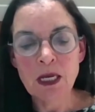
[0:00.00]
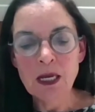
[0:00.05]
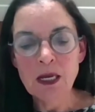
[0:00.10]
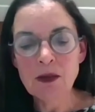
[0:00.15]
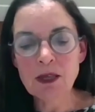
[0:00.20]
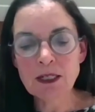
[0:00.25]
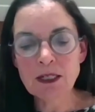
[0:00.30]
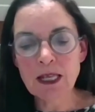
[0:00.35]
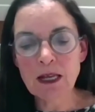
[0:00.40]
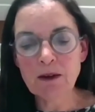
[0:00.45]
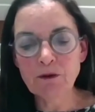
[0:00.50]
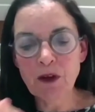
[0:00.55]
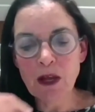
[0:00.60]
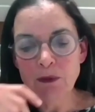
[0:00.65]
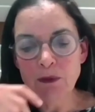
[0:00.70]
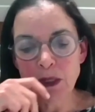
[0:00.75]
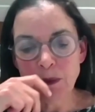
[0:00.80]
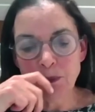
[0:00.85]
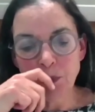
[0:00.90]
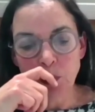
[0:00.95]
There's that
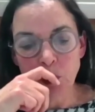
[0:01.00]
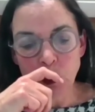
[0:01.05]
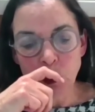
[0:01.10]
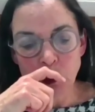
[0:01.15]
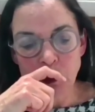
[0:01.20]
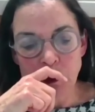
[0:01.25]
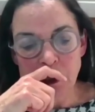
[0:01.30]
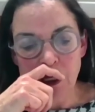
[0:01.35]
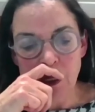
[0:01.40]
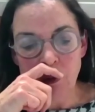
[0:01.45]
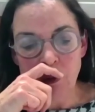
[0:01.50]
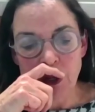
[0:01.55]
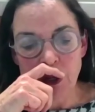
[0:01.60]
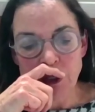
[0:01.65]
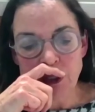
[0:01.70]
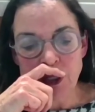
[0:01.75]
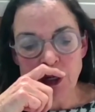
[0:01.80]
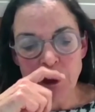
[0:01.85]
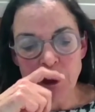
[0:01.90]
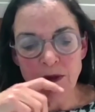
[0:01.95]
famous Baldwin
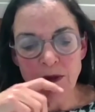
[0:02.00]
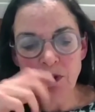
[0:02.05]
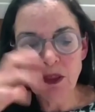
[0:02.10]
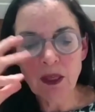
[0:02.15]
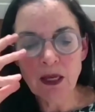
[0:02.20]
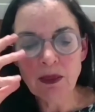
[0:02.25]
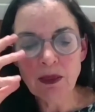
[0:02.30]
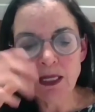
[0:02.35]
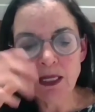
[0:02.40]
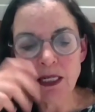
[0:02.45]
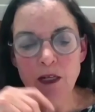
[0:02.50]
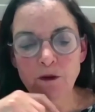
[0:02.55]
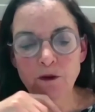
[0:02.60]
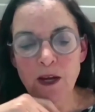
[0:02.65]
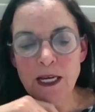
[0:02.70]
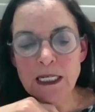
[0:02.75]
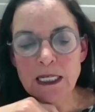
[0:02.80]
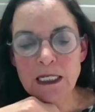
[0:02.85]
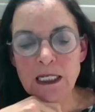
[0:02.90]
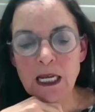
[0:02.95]
quote, not everything that is
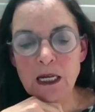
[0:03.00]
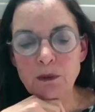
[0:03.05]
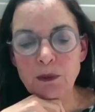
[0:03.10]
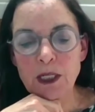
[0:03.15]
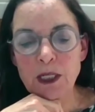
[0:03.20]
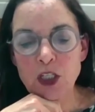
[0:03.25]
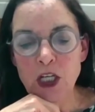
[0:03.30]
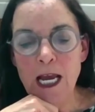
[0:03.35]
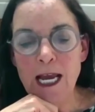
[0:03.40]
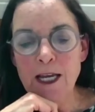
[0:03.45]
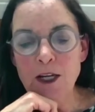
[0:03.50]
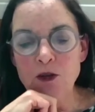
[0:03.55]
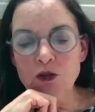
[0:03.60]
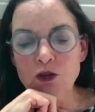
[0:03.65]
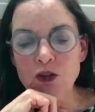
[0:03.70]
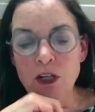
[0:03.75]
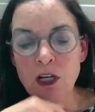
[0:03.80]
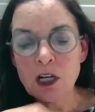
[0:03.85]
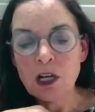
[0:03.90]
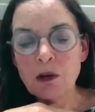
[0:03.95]
faced can be
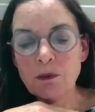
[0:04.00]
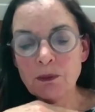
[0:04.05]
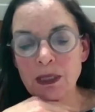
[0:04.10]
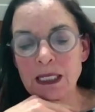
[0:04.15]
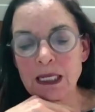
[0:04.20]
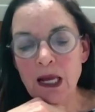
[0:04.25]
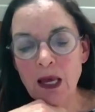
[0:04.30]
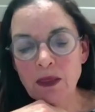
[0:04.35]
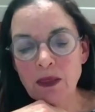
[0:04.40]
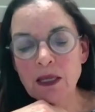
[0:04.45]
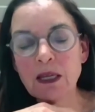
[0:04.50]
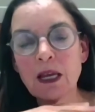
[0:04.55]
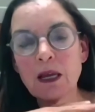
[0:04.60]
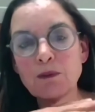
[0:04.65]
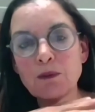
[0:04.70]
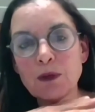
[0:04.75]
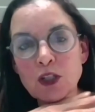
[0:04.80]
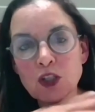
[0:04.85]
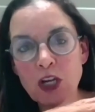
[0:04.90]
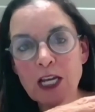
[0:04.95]
changed, but nothing can
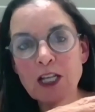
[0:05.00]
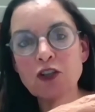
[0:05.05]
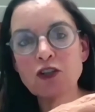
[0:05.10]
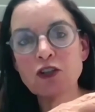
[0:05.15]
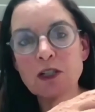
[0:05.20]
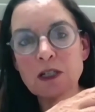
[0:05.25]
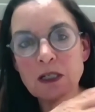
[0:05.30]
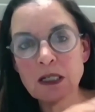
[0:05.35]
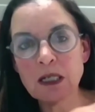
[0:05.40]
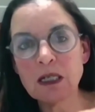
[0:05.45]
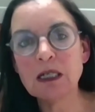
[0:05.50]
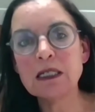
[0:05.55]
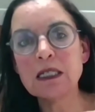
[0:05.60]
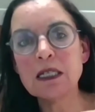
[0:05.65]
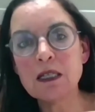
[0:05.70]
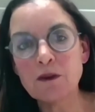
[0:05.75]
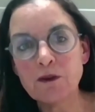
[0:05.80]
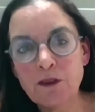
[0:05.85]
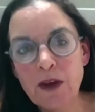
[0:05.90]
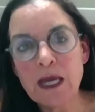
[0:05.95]
be changed until it
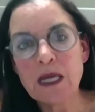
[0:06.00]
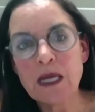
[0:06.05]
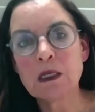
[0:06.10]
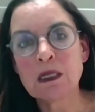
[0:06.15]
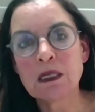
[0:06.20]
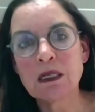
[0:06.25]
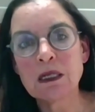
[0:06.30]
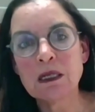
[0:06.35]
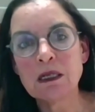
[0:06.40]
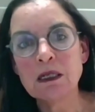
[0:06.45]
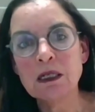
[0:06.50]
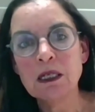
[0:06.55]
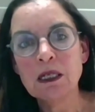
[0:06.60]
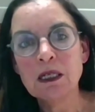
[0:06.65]
is faced.